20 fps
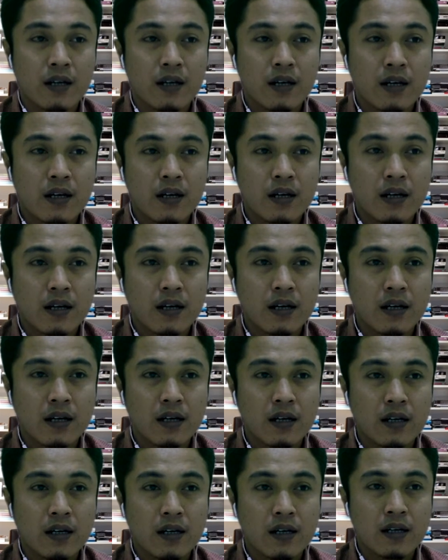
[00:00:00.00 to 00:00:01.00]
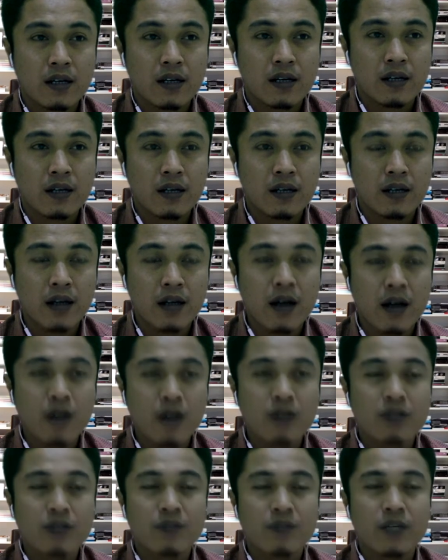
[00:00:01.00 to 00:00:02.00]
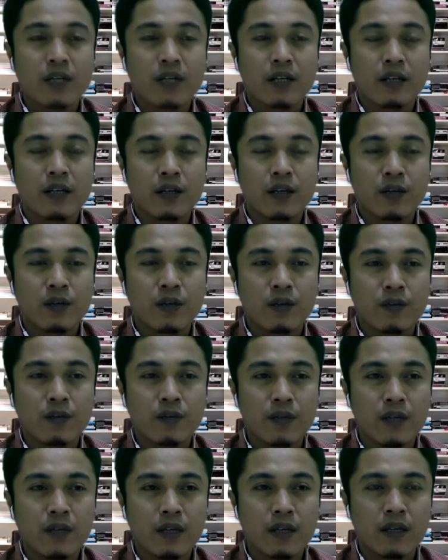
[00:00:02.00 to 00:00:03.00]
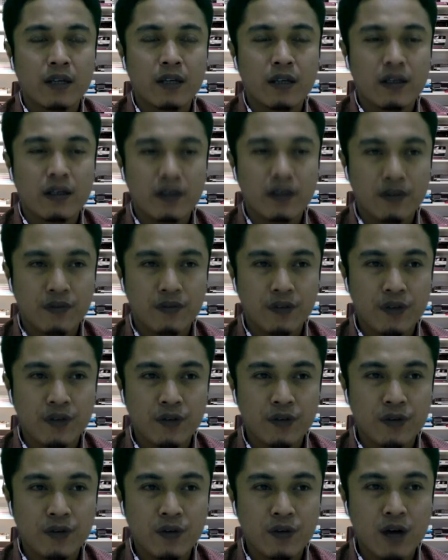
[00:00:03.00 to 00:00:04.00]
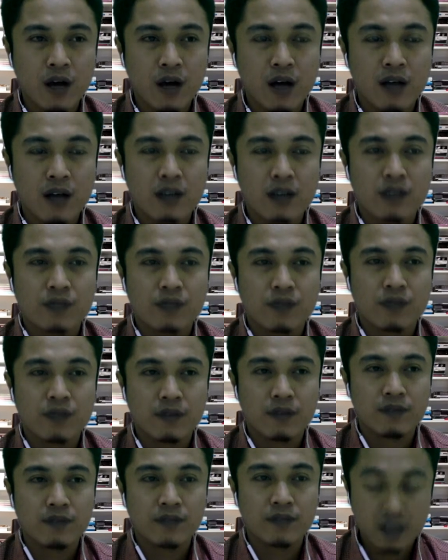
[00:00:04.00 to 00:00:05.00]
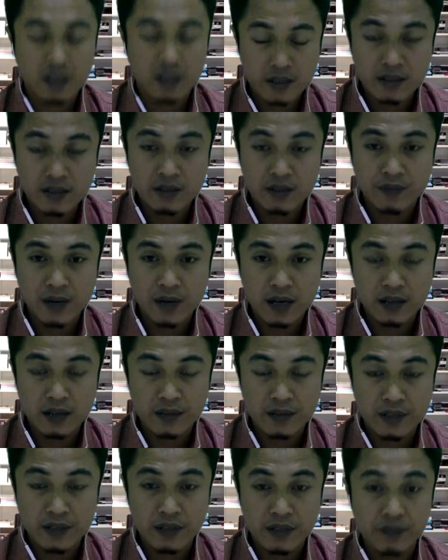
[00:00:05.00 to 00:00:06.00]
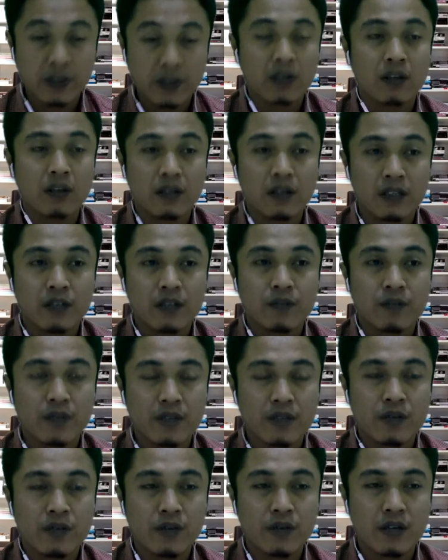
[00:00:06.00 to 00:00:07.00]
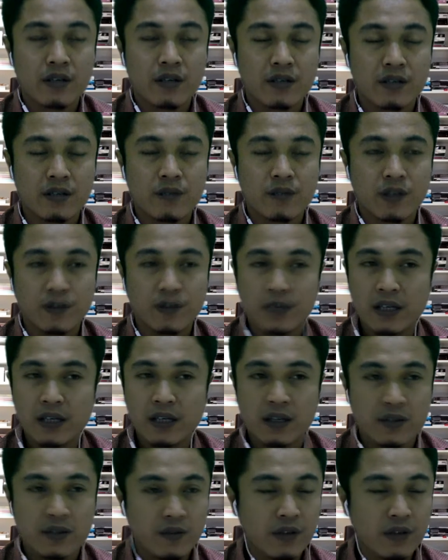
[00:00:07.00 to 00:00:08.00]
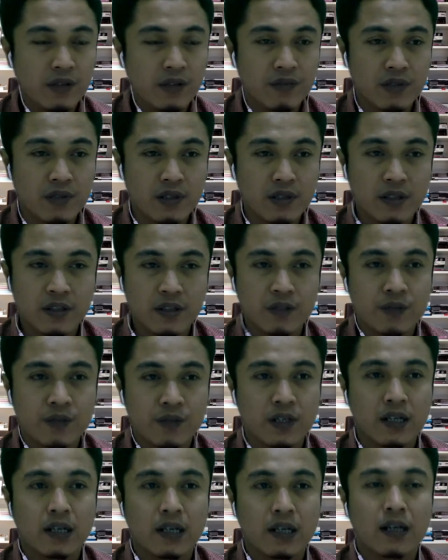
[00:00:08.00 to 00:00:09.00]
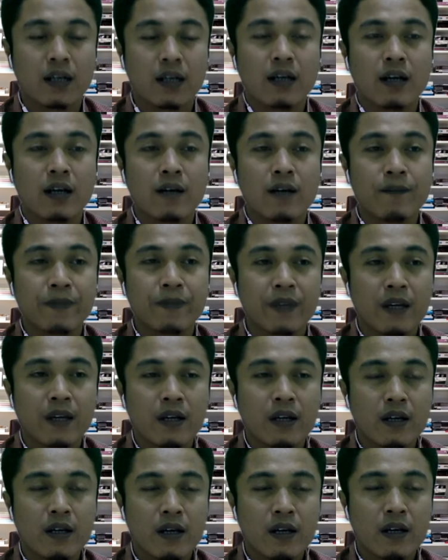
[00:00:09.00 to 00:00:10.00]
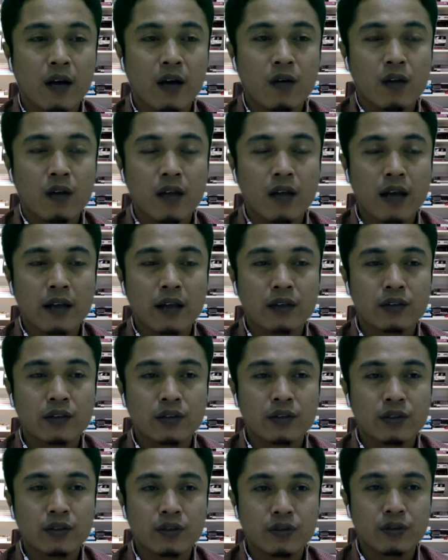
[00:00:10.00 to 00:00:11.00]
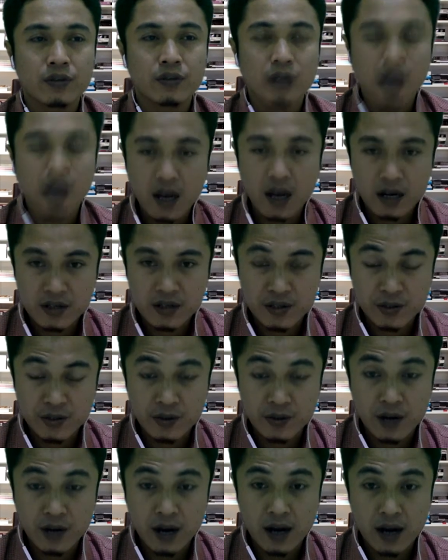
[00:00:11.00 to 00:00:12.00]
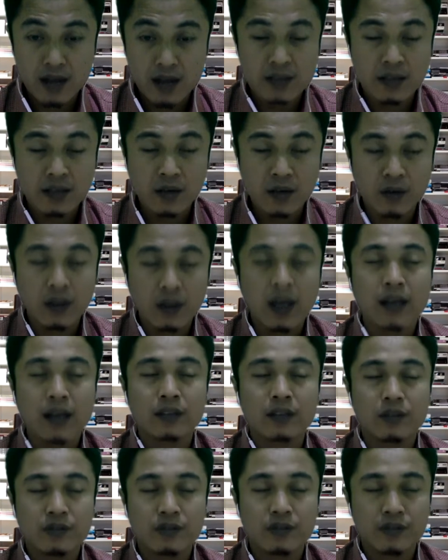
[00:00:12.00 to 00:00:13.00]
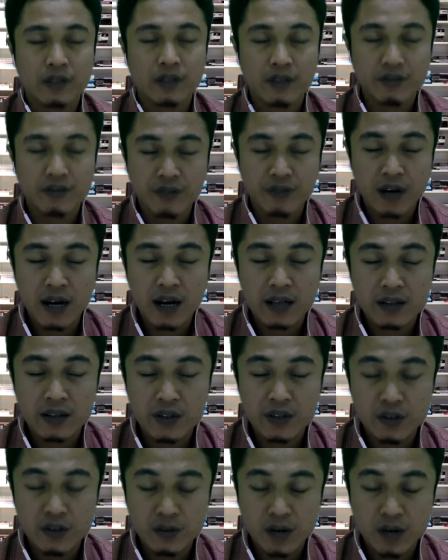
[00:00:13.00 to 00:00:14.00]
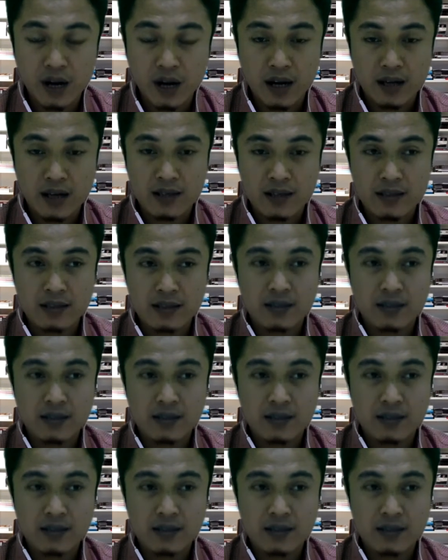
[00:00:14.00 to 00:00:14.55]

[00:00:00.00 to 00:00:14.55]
The announcement here will be for you guys from English Department, Faculty of Education, Muhammadiyah University of Jakarta. I would like to ask you guys, I would like to invite you guys